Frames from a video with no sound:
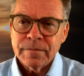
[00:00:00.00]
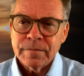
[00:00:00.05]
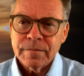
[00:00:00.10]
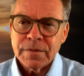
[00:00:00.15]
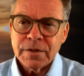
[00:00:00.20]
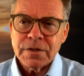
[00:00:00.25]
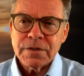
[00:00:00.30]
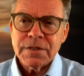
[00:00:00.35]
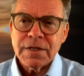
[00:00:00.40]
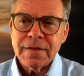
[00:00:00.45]

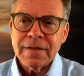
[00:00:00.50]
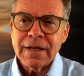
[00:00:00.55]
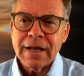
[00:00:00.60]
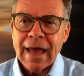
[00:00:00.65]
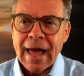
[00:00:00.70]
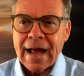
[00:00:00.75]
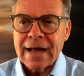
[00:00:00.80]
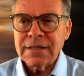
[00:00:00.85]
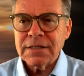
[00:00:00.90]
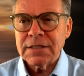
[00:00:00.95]
Because in the
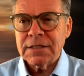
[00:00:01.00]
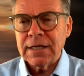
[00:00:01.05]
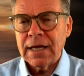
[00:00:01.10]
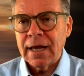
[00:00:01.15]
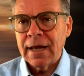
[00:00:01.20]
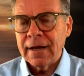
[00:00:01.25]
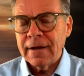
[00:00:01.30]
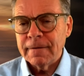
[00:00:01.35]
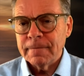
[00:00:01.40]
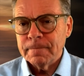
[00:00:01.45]
last
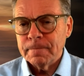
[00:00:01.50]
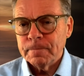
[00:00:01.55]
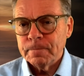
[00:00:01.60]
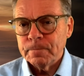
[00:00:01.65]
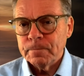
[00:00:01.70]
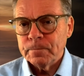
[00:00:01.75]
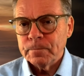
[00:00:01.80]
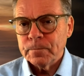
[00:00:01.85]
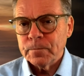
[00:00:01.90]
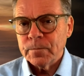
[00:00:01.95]
day,
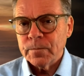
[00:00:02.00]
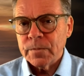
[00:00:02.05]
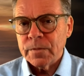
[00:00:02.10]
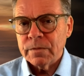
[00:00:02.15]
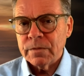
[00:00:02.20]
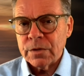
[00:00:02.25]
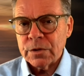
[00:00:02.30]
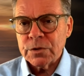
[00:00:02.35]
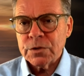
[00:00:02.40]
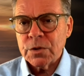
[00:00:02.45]

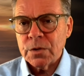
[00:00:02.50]
there's